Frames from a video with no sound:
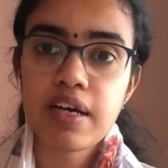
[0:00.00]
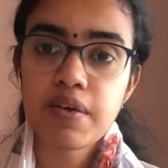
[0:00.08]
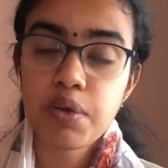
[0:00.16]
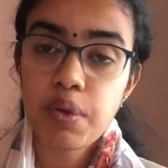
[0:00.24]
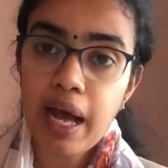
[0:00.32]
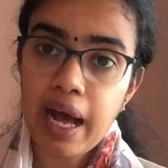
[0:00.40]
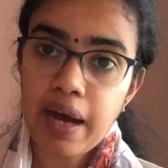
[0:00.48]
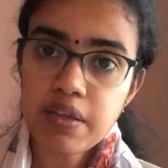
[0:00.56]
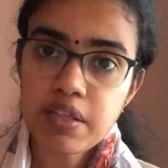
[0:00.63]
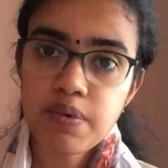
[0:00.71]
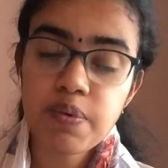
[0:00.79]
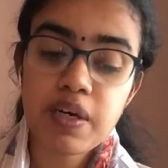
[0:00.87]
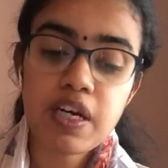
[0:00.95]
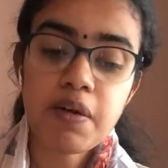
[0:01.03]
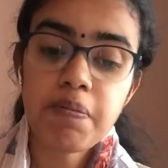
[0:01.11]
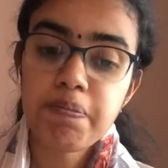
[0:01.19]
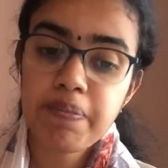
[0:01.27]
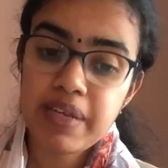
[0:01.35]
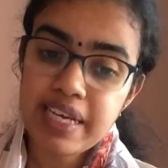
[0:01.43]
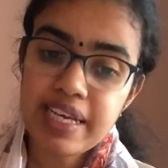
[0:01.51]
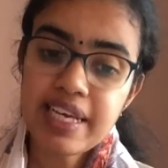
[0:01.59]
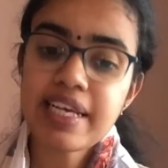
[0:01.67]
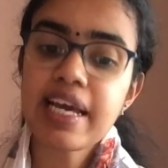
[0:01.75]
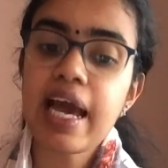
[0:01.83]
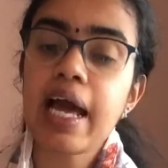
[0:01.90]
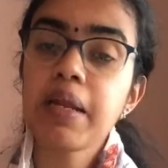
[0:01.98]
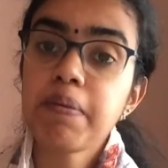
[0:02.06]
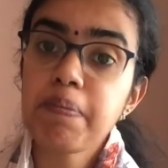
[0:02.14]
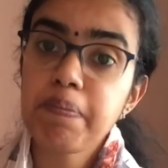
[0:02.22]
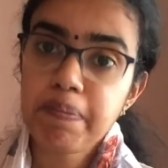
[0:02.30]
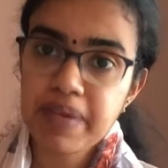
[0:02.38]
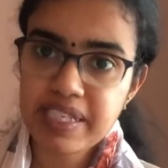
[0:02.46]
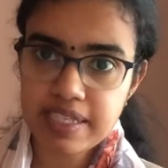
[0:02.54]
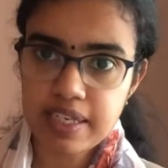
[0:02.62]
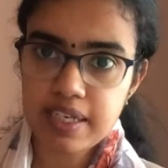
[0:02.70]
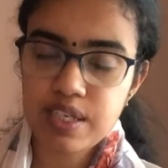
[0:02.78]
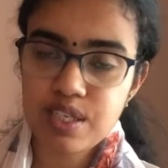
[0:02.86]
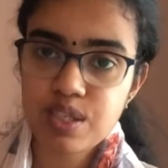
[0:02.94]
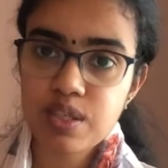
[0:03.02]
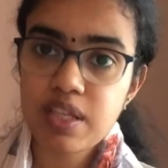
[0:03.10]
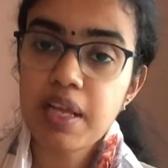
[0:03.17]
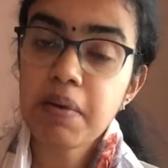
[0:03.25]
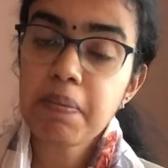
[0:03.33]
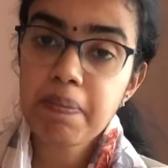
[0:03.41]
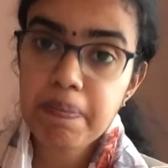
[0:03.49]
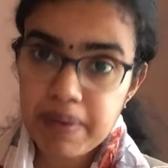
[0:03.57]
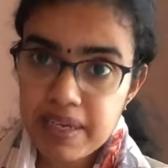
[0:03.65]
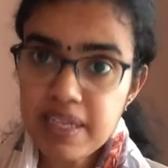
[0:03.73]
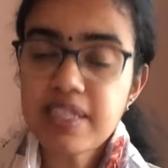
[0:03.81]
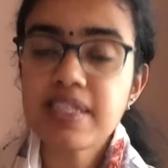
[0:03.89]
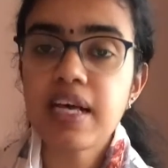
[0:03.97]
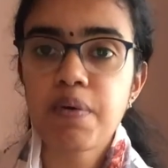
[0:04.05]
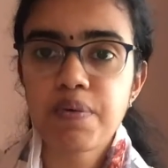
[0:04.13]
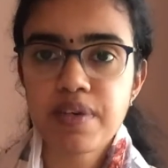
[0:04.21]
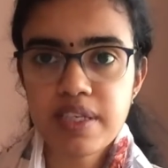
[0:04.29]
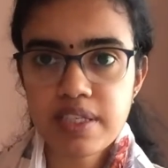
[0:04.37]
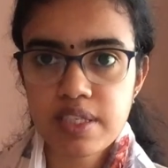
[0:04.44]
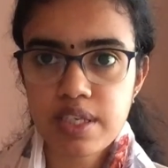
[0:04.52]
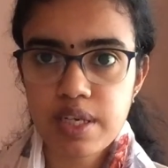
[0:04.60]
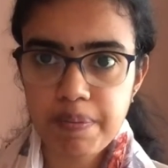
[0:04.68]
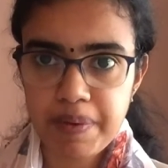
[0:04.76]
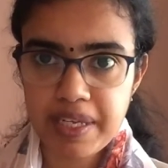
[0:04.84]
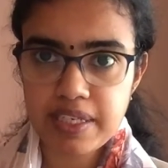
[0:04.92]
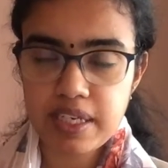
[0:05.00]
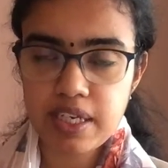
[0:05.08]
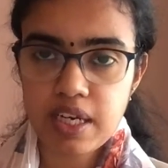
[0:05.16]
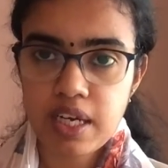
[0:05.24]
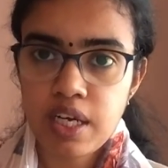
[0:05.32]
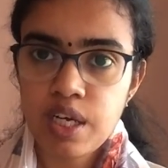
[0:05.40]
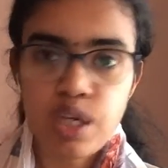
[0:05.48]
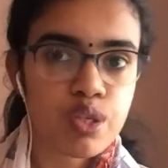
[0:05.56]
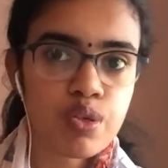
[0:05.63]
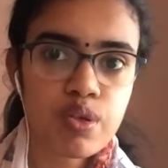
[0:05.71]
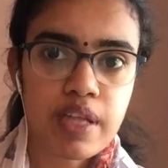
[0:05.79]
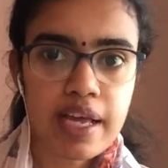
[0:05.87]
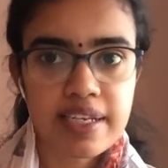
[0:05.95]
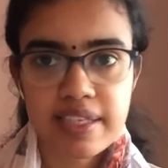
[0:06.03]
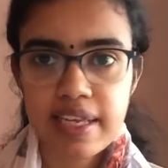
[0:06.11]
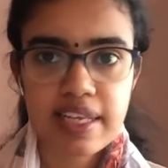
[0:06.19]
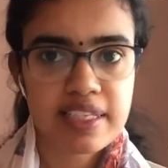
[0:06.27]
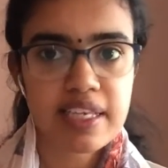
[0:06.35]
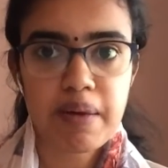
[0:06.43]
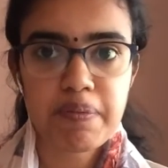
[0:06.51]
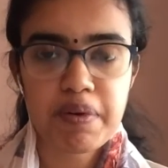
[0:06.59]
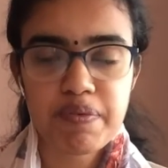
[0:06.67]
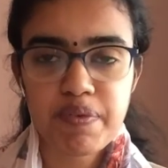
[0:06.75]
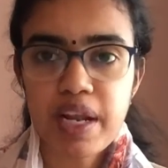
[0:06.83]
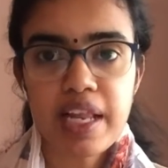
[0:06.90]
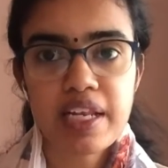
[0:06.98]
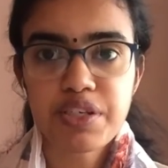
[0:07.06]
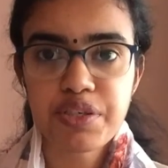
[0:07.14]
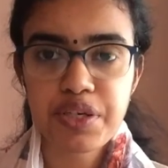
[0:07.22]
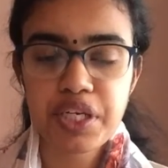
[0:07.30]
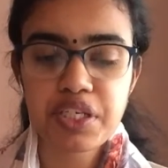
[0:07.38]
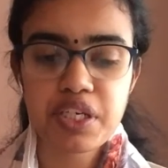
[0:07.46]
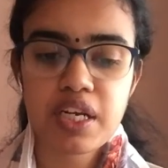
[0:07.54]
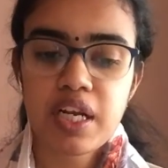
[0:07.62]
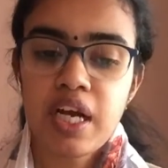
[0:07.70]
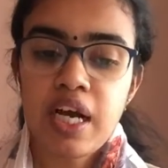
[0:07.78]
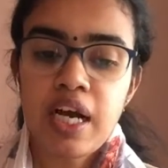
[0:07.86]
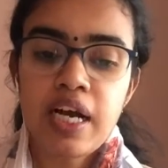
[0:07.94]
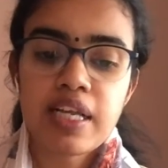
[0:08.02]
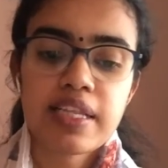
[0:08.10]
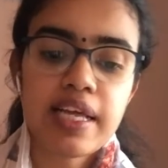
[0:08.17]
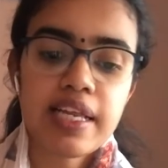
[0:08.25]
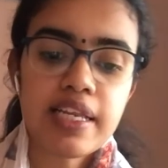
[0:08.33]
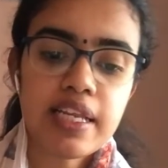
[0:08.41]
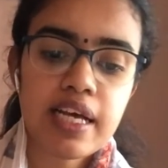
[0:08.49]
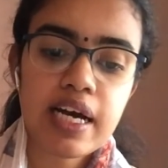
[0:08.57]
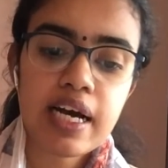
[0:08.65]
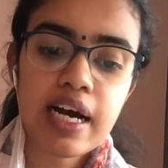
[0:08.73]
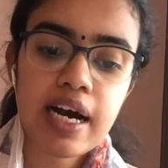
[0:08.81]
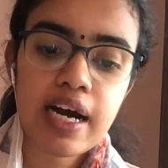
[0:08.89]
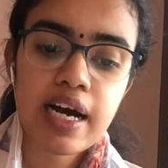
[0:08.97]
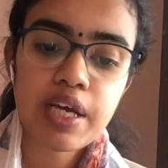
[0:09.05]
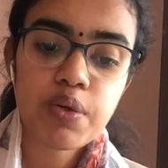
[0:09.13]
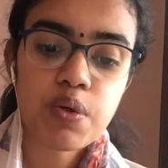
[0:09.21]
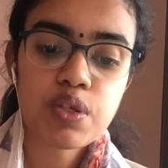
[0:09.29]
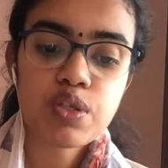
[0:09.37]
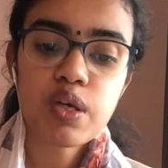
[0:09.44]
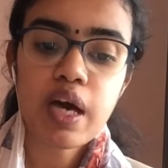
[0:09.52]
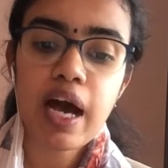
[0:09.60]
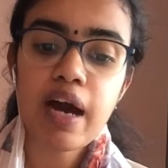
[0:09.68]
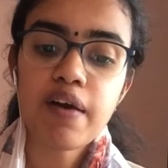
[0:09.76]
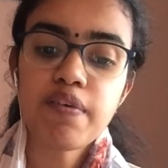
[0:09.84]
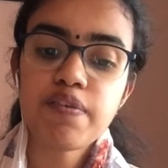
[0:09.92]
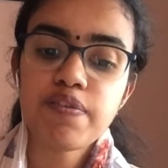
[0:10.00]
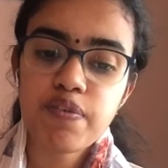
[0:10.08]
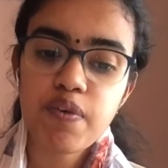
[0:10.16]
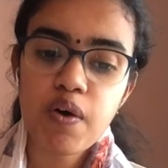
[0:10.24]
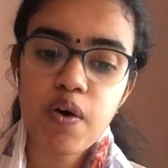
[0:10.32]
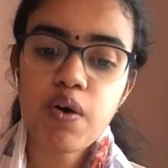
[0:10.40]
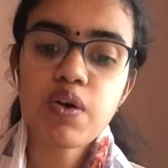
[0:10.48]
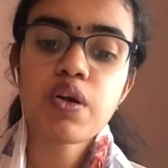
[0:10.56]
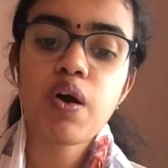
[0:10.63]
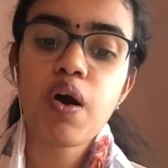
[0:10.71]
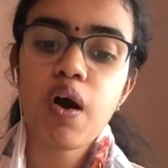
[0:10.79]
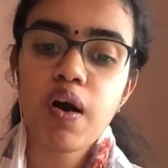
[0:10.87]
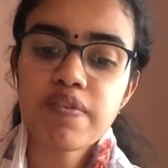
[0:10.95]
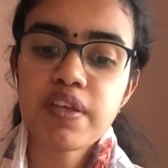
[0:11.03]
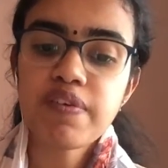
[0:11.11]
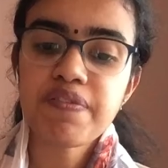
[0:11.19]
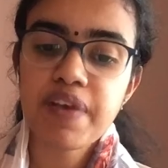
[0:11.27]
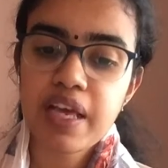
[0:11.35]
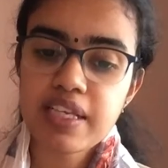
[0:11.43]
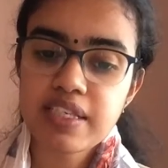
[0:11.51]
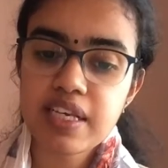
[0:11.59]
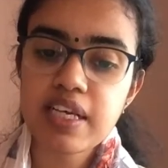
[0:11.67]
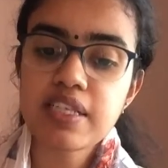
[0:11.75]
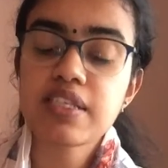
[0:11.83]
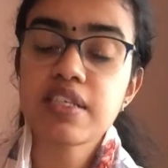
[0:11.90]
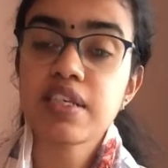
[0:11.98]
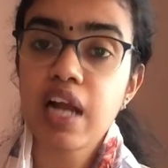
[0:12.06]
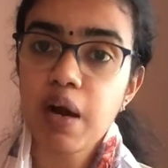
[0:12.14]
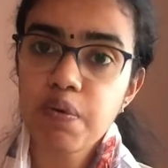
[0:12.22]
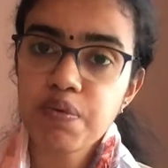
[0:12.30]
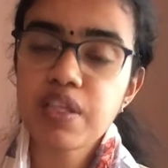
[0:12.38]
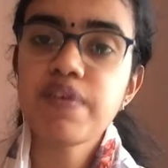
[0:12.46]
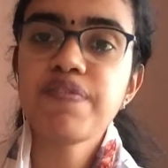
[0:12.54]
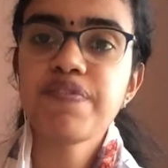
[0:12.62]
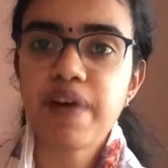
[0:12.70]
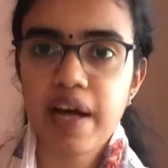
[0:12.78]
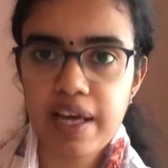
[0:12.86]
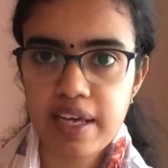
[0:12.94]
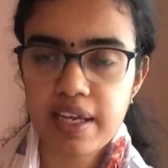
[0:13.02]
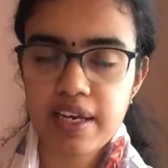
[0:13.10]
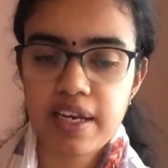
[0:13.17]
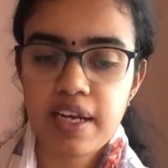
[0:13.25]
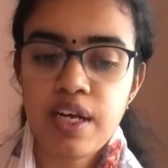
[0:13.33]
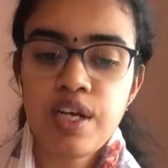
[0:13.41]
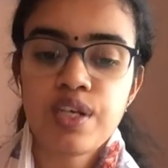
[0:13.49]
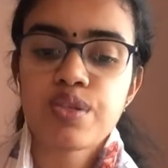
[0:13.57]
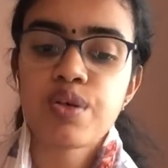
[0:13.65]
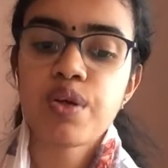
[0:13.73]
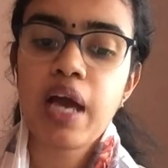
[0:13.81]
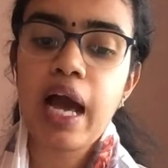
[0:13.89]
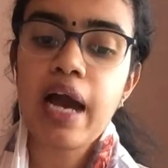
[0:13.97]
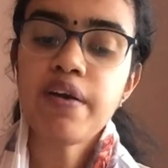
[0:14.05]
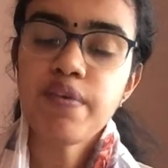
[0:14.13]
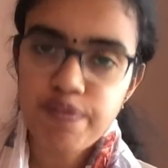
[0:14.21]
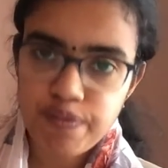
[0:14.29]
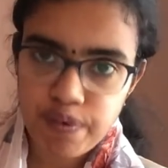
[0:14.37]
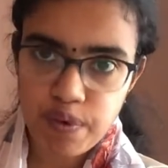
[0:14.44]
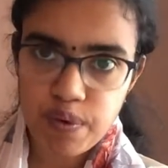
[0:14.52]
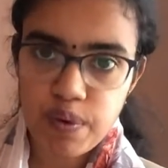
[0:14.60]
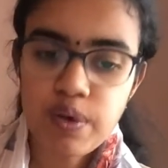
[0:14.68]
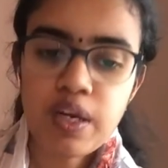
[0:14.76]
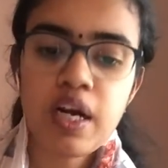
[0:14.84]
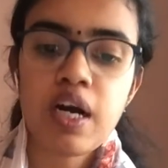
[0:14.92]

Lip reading: you have the word bleak and bitter, so that b sound is repeated. So that is an example for alliteration. Then you also have four of the faces round the fire. So you have four